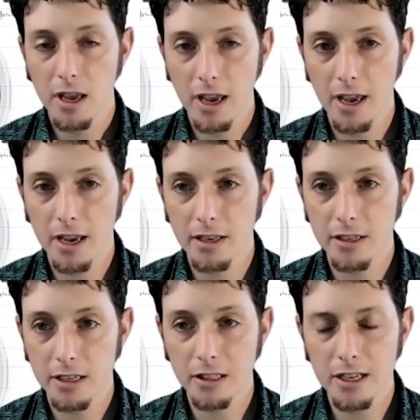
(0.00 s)
and
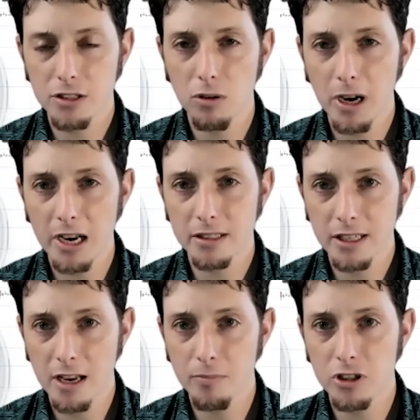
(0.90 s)
it led to about a
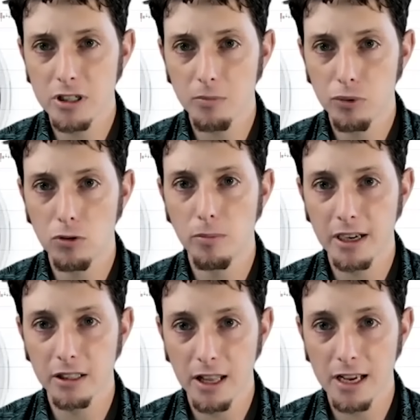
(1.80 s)
10%
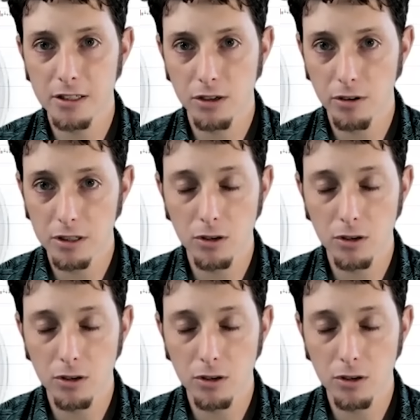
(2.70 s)
pullback last occurrence.